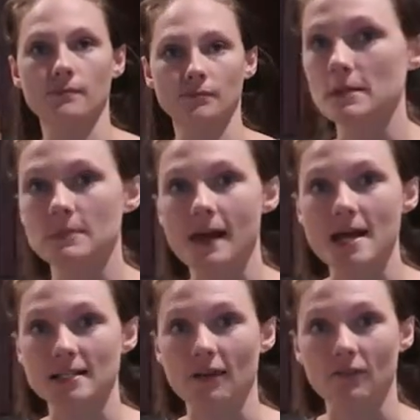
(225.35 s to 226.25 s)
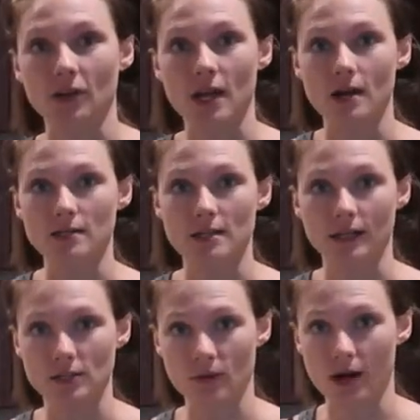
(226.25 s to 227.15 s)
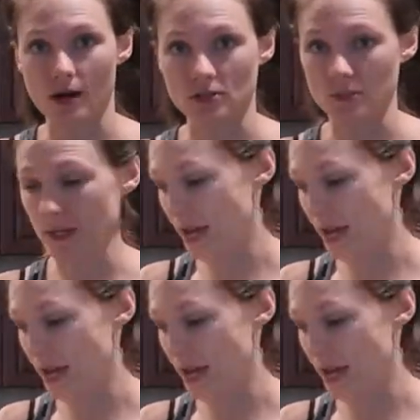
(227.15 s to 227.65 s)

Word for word: Emma's been asking for carrot sticks, so I got her some